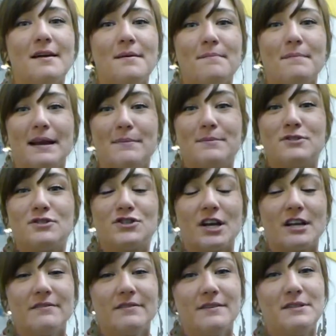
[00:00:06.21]
My name is
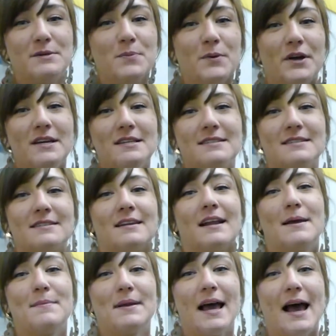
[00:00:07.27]
Genevieve DePriest, and
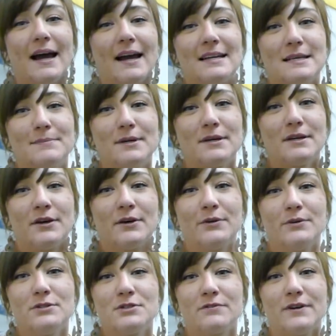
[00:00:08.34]
I'm an academic
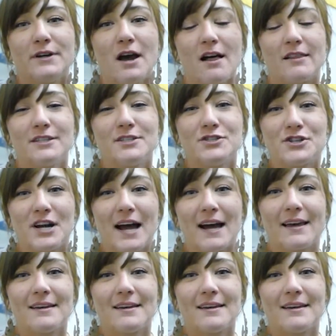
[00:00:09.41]
coach for College Track.